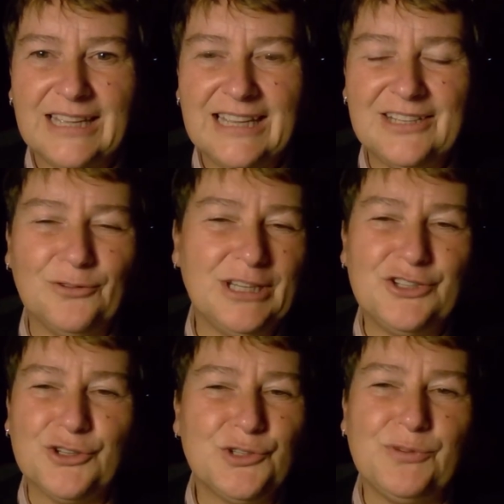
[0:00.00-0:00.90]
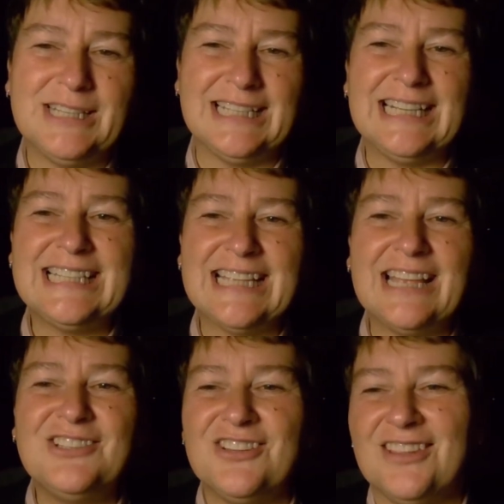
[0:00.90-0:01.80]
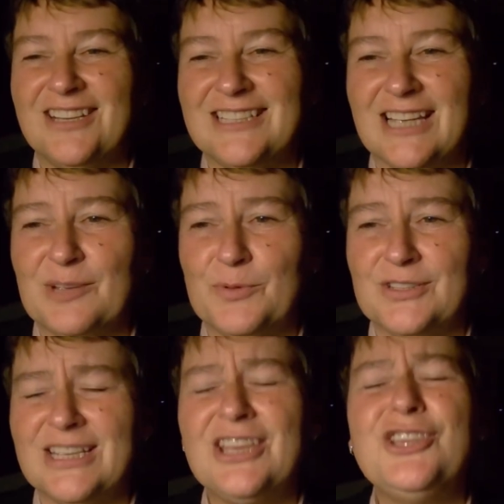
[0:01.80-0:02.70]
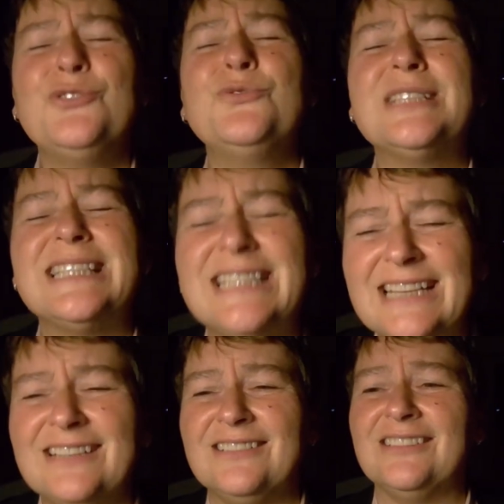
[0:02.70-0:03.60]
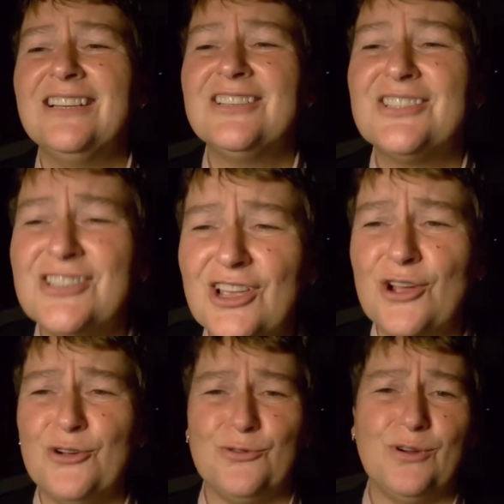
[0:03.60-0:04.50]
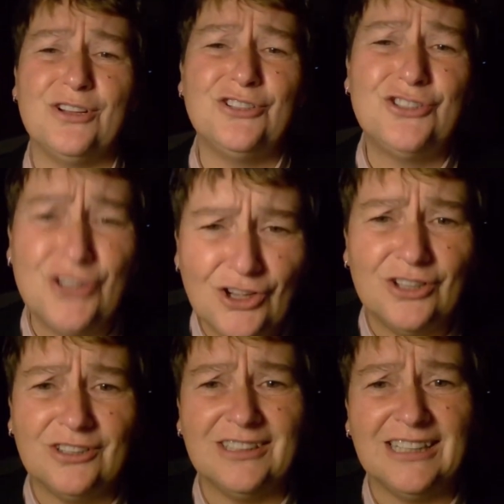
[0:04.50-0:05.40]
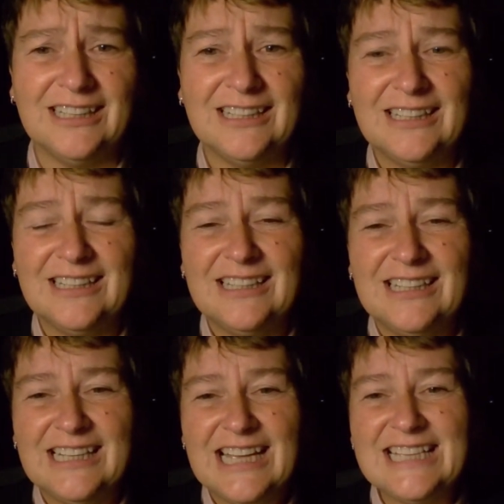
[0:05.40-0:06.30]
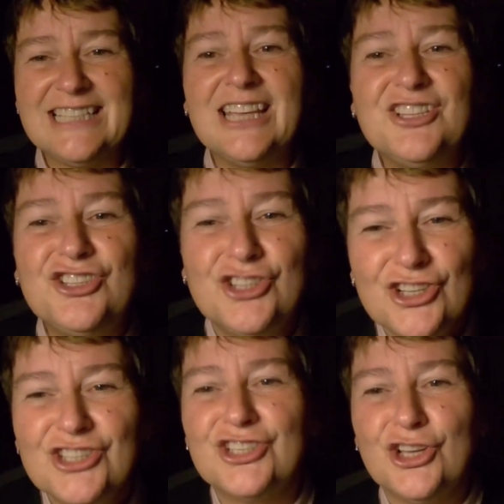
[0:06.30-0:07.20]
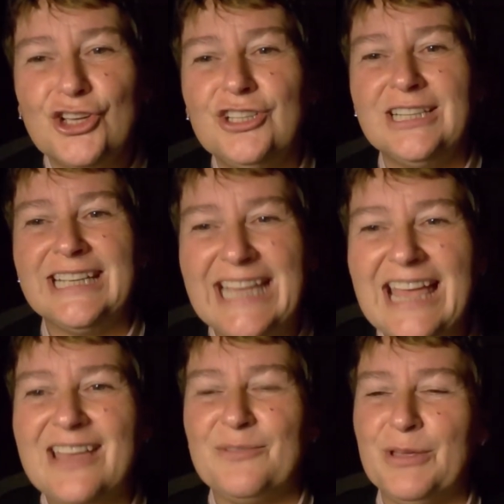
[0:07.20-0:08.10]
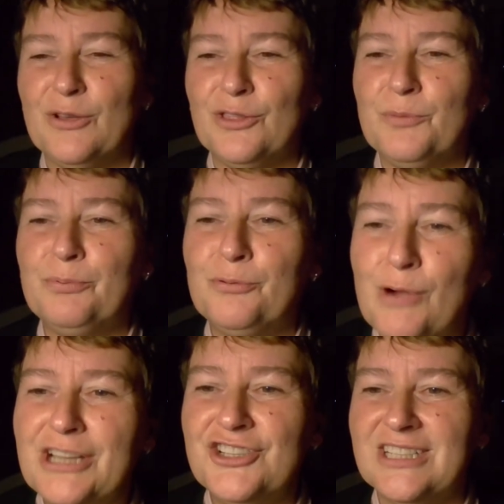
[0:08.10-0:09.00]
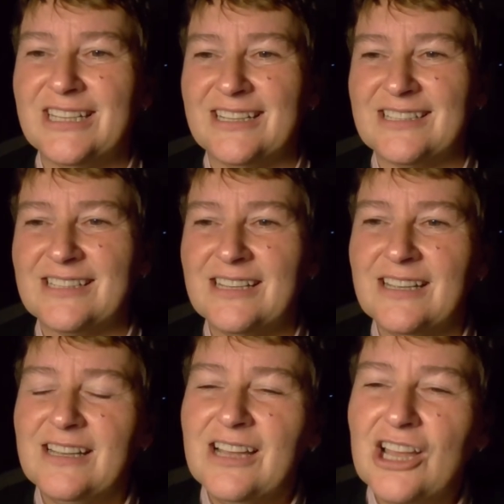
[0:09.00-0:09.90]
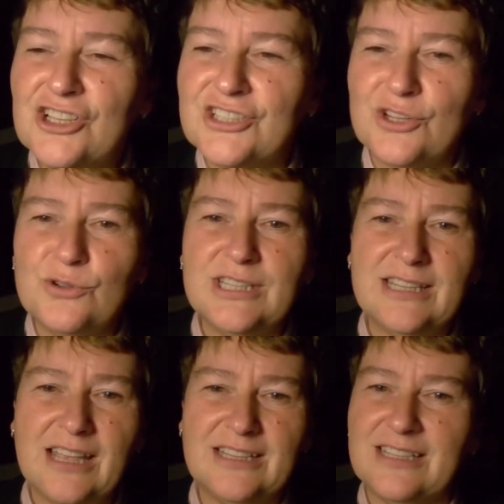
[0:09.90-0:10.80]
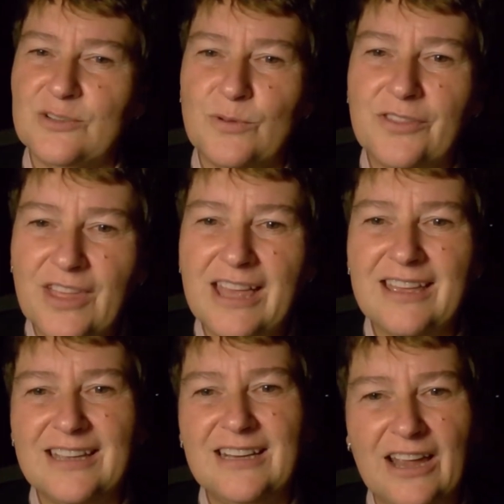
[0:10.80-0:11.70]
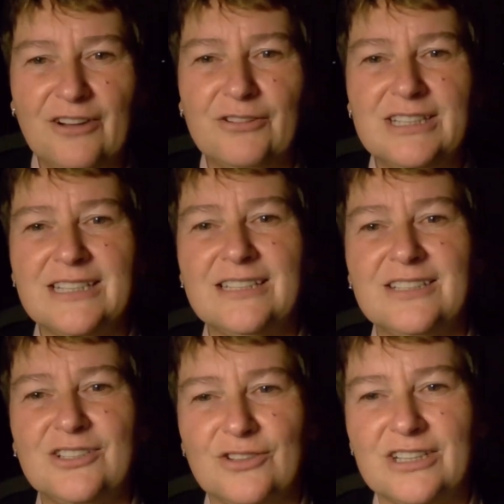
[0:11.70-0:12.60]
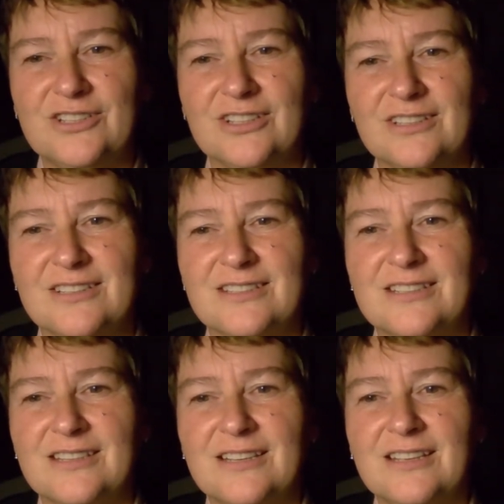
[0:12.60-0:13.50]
He'd only just recently said to the disciples, Are you still so dull? As they just couldn't get beyond the prejudice associated with their inherited traditions.